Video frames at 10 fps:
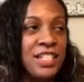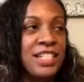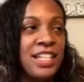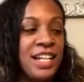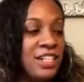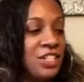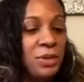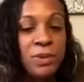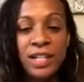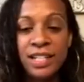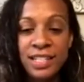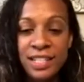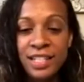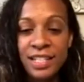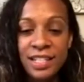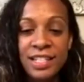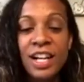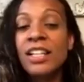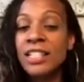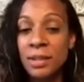decided she wanted to
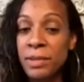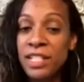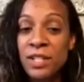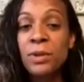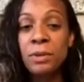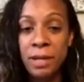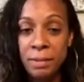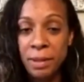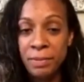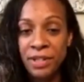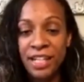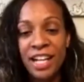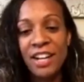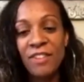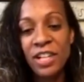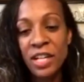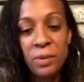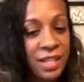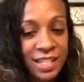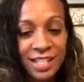talk to me too about my book, and I forget
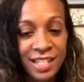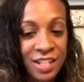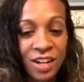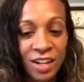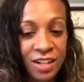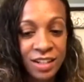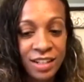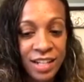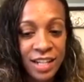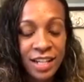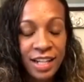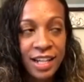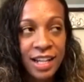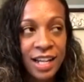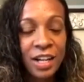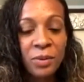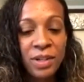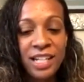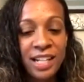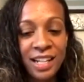what this is called. I don't want
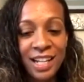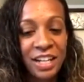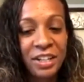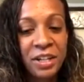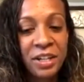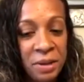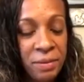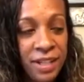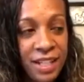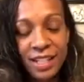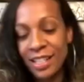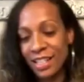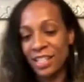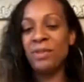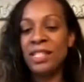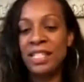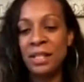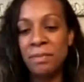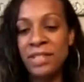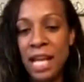to yell at her, but is
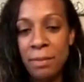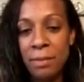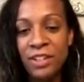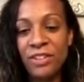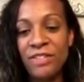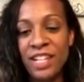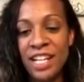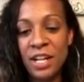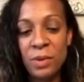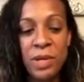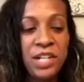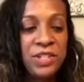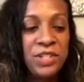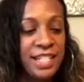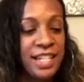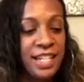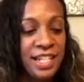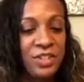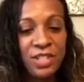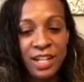some type of little video where you sit and
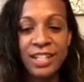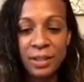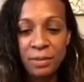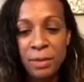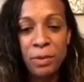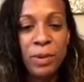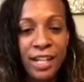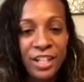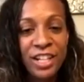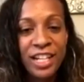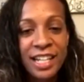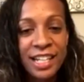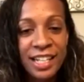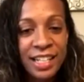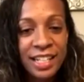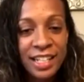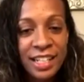you talk to people while you're eating?